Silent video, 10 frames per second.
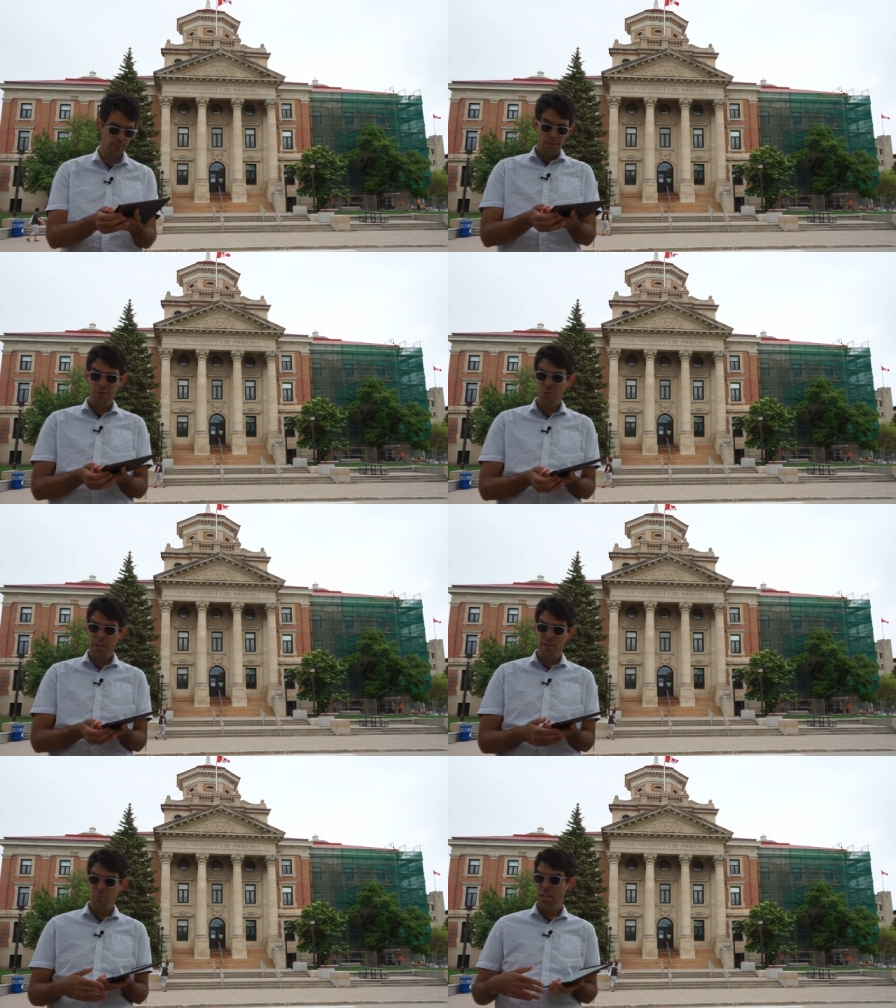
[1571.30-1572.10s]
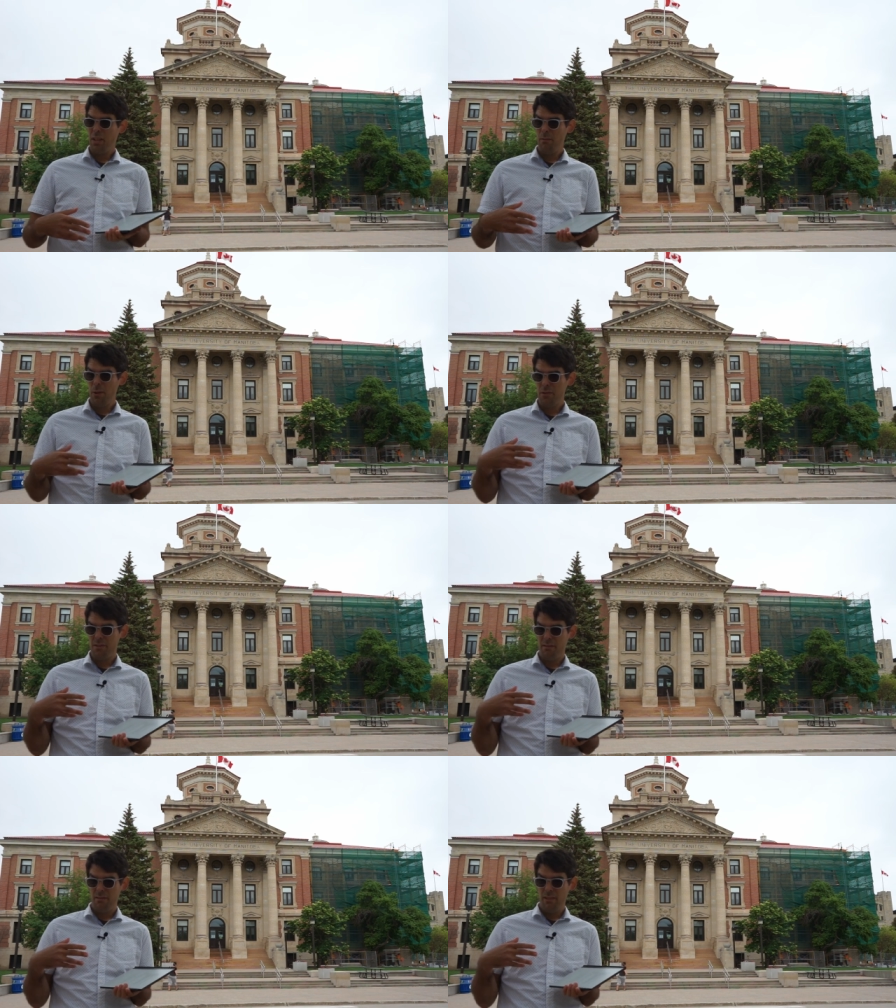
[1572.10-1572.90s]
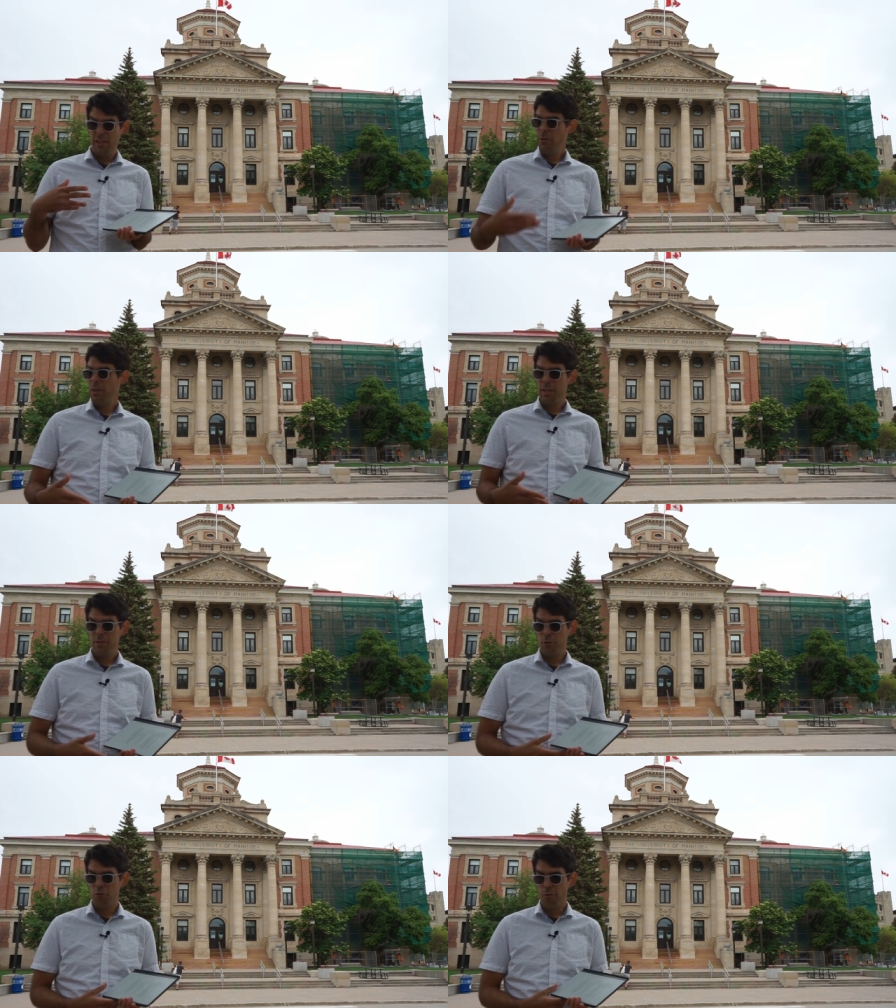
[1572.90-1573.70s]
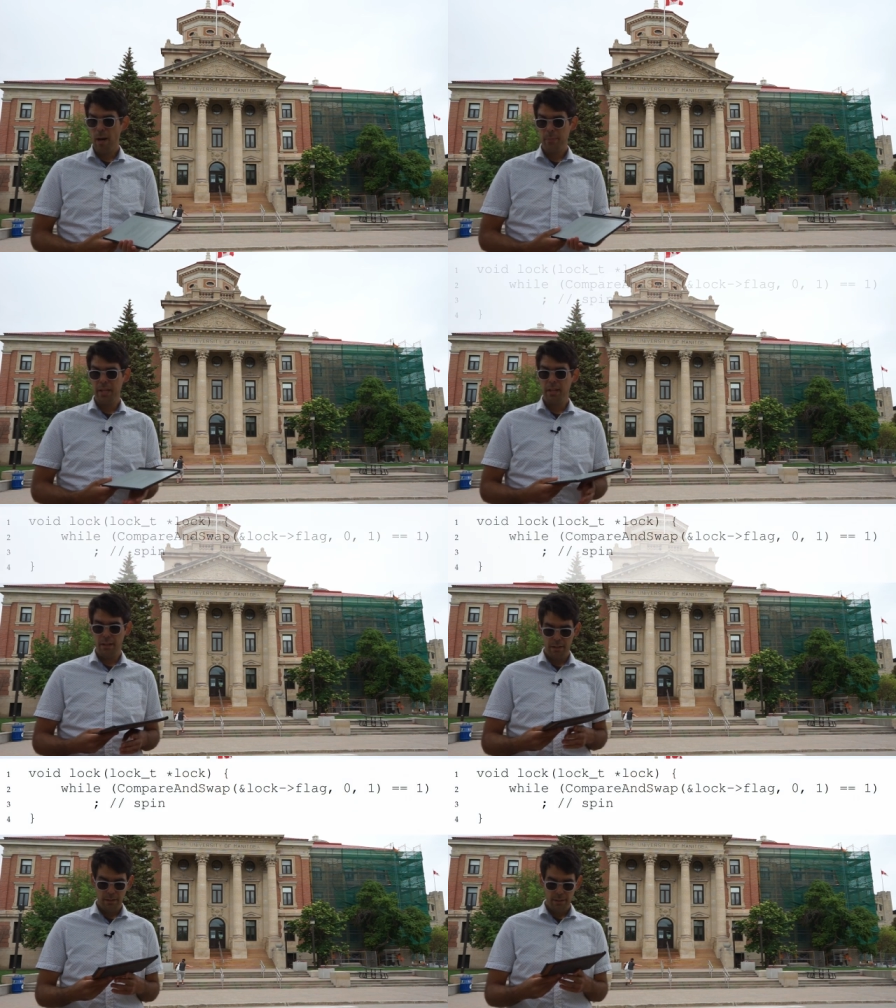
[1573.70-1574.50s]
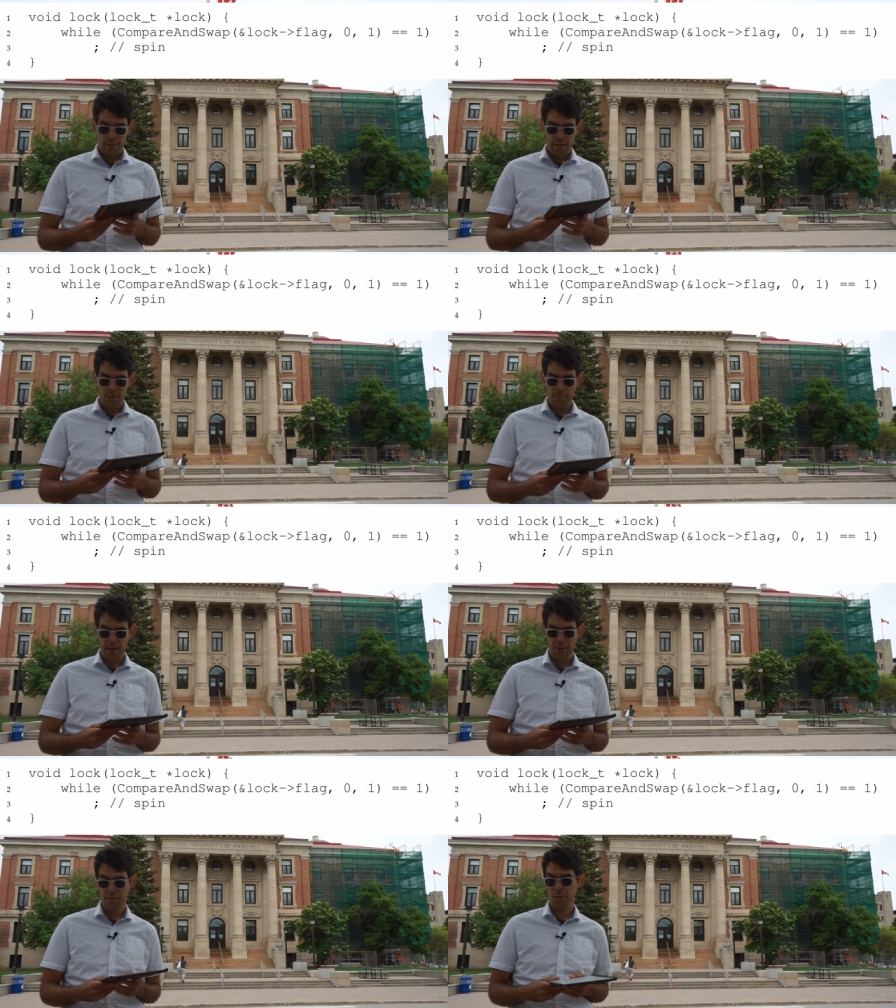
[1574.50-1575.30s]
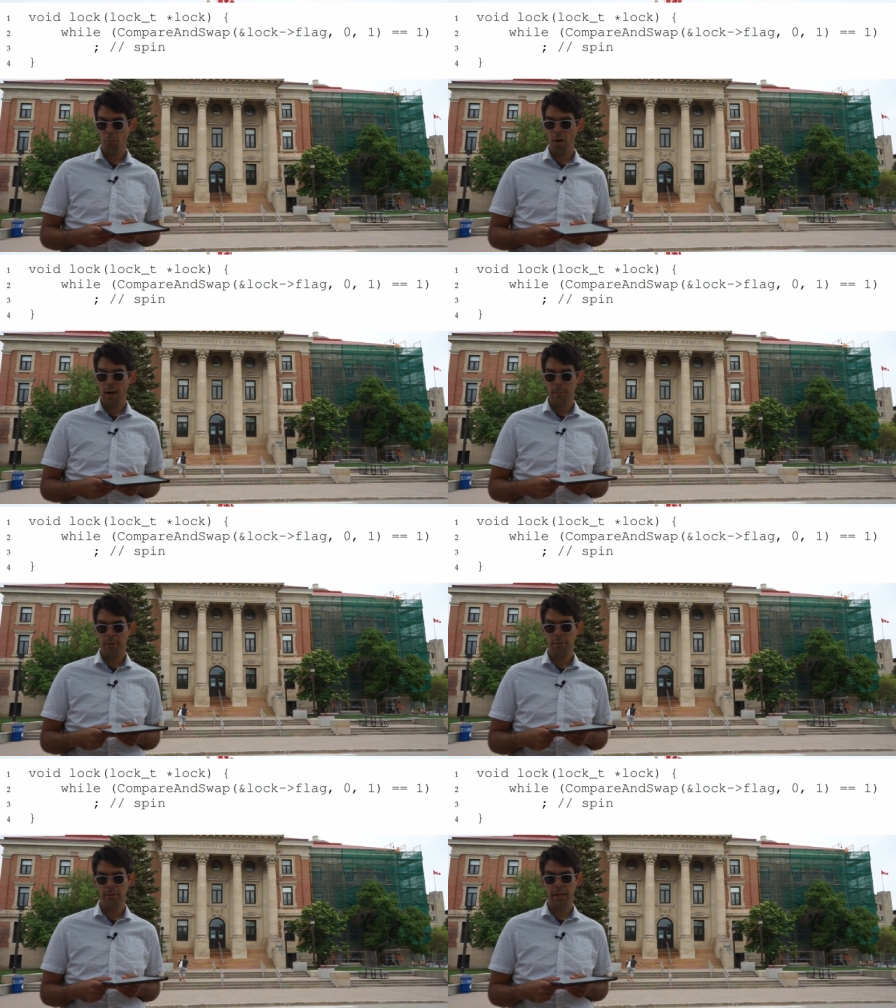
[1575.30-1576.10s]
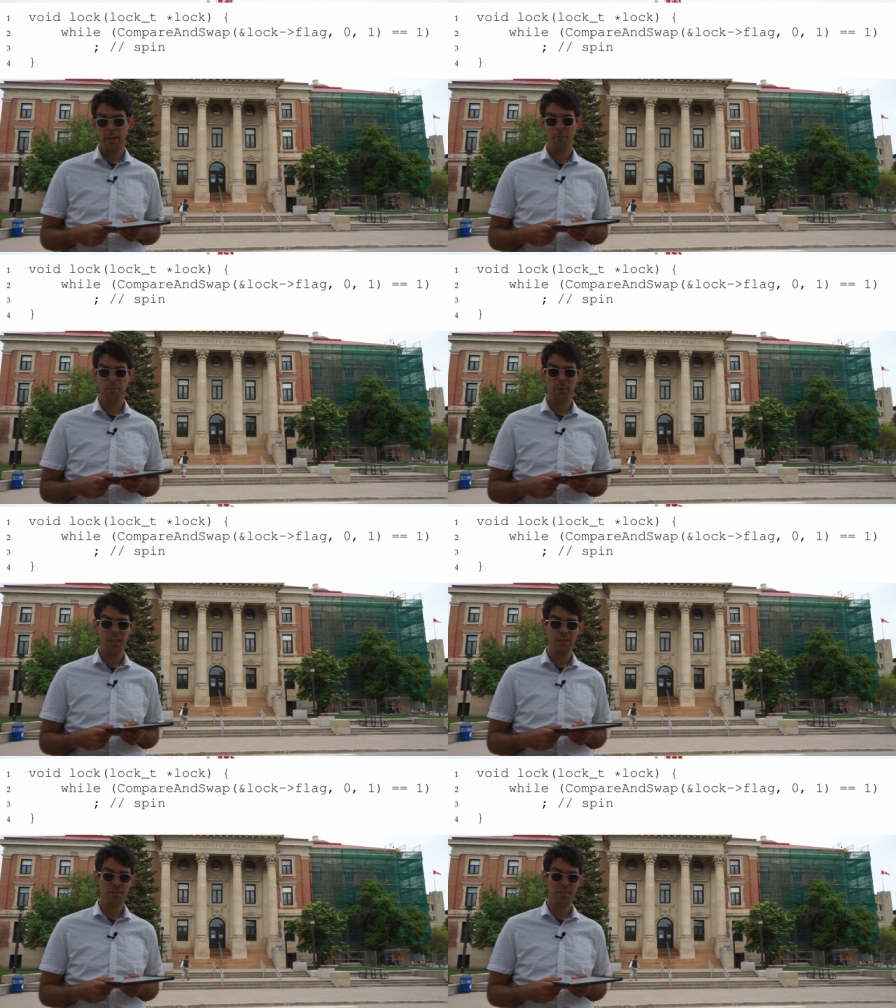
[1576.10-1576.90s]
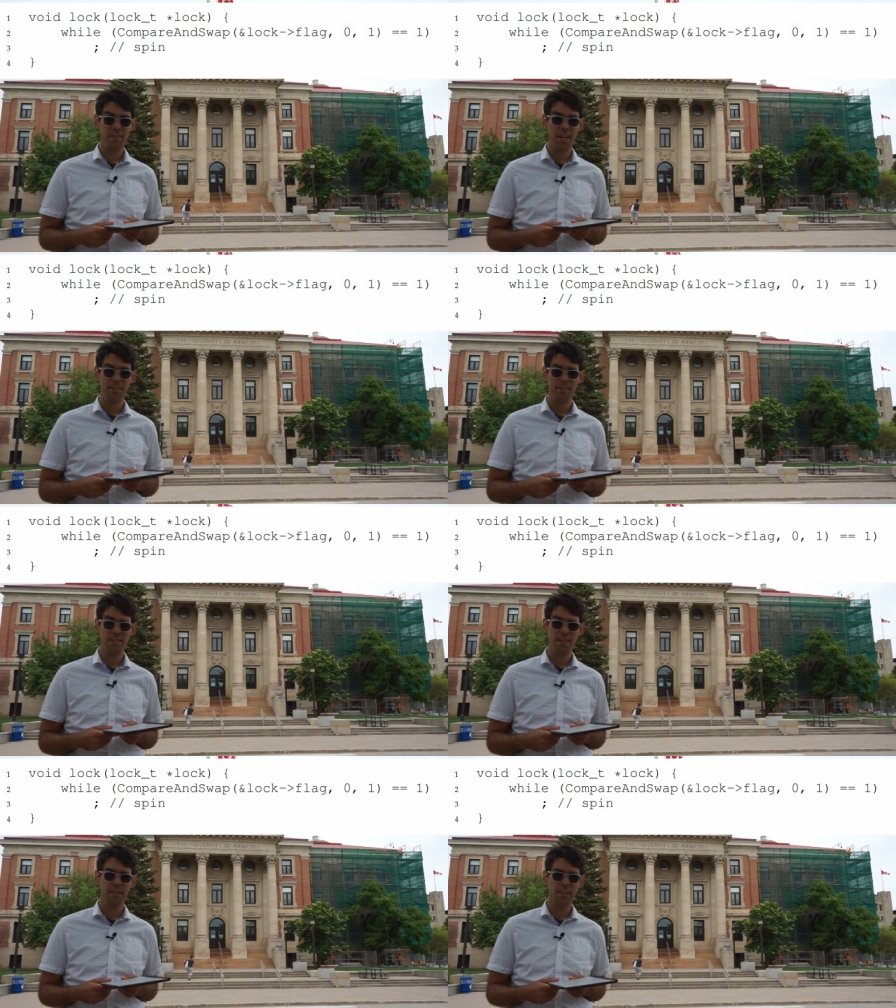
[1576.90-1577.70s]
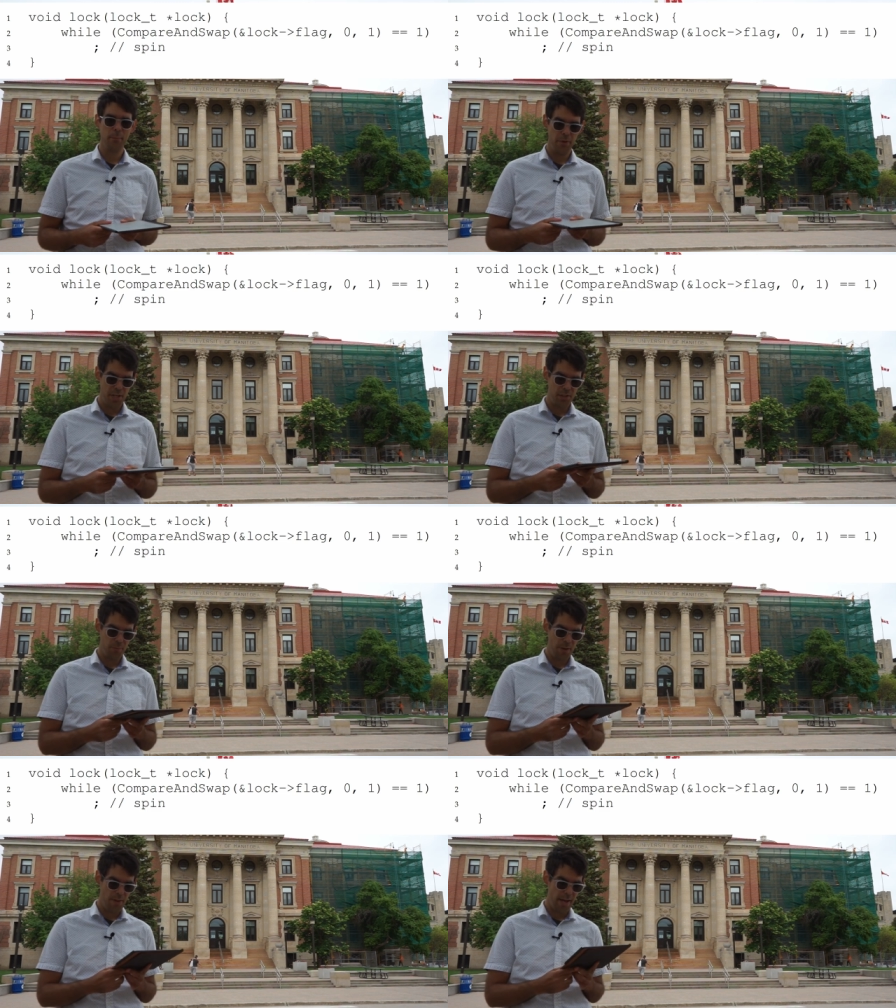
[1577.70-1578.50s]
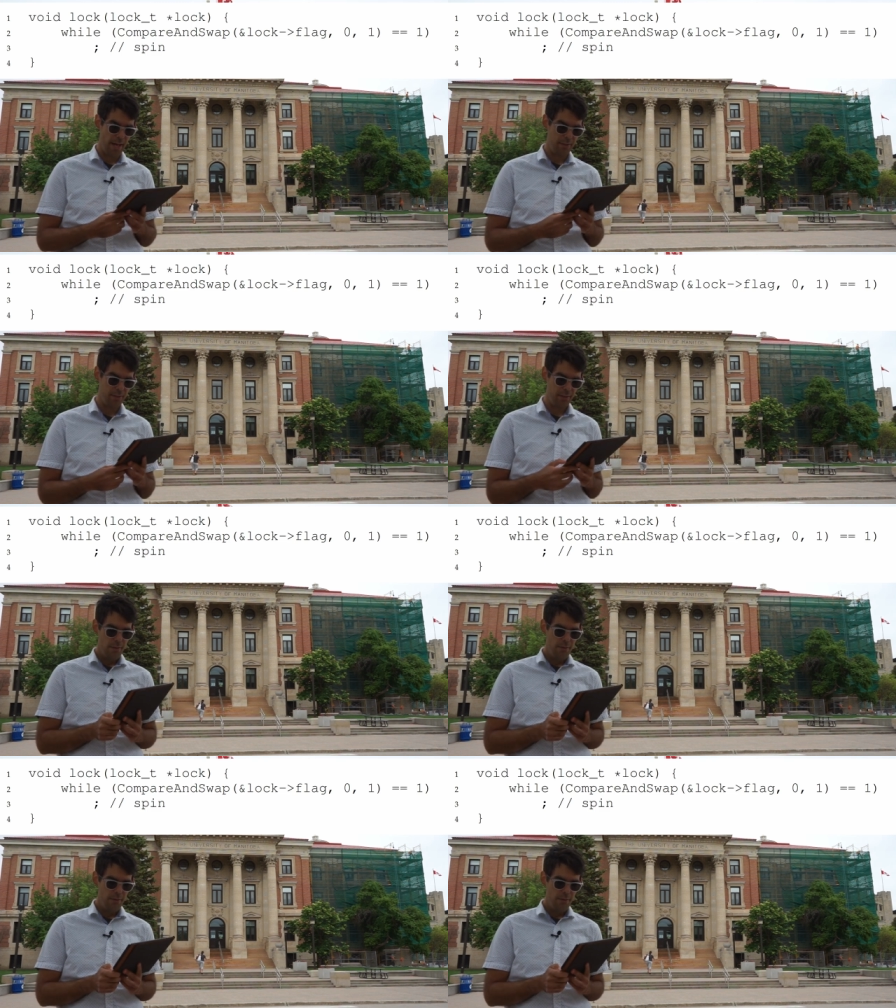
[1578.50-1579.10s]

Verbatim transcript: So we, we can almost literally just drop in, compare and swap, and replace the test and set operation with that.